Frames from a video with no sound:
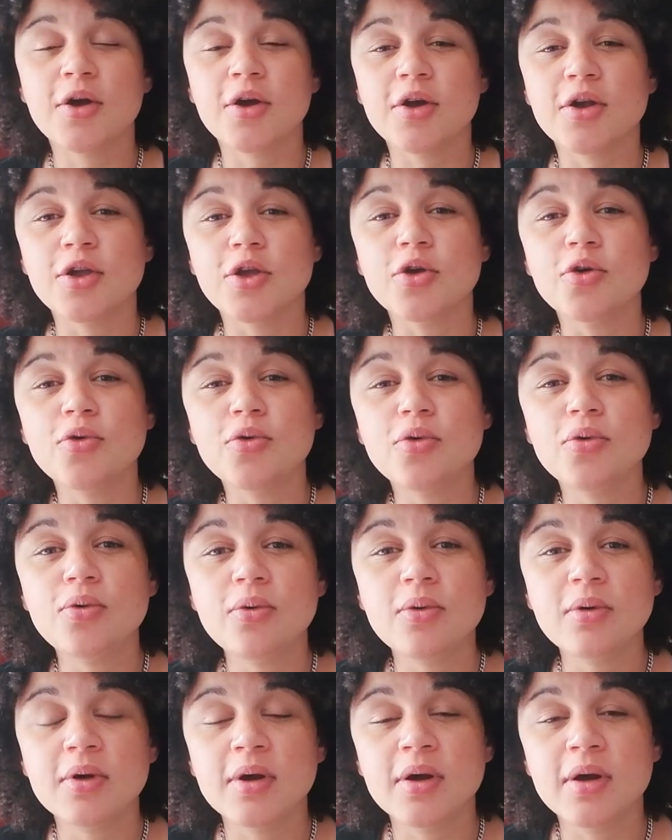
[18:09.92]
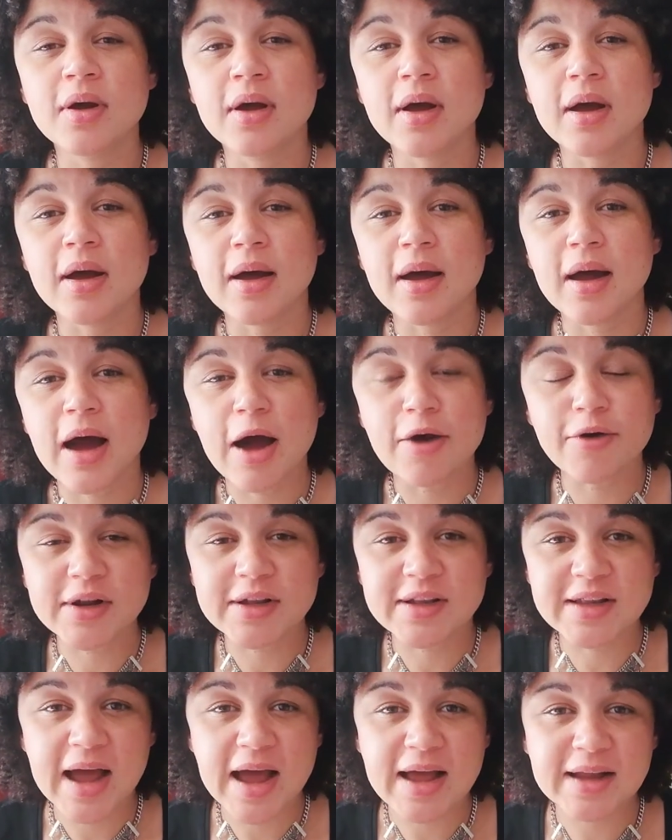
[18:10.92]
You are a
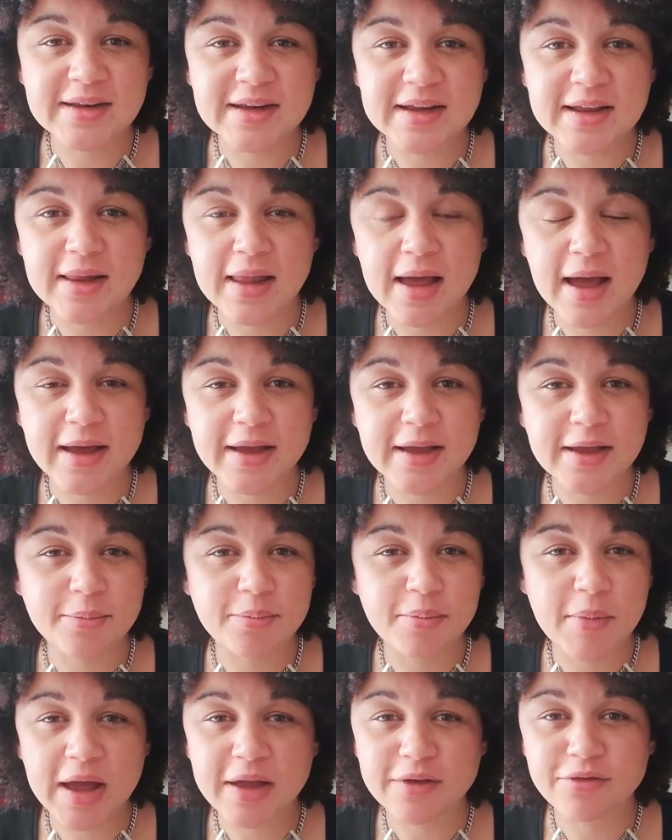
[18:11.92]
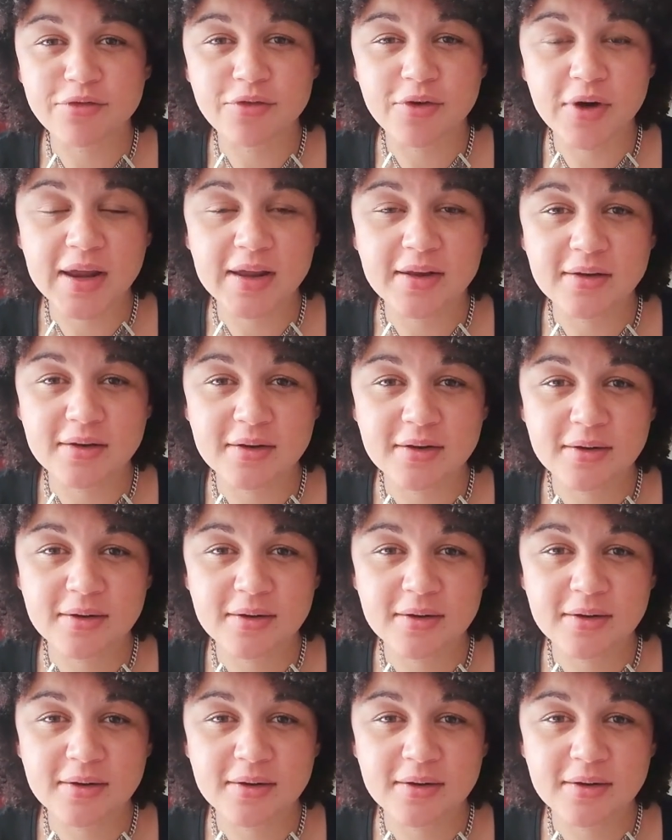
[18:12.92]
dandelion, my friend.